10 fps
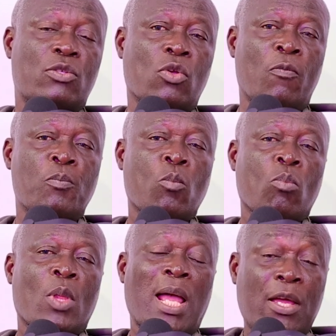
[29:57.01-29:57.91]
So
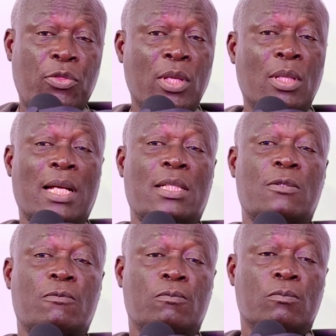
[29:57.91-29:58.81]
I think that
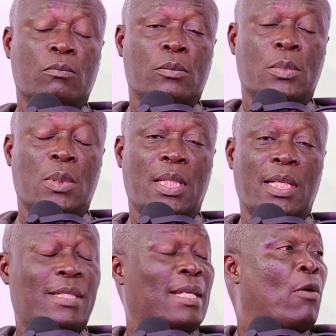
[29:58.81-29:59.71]
It's an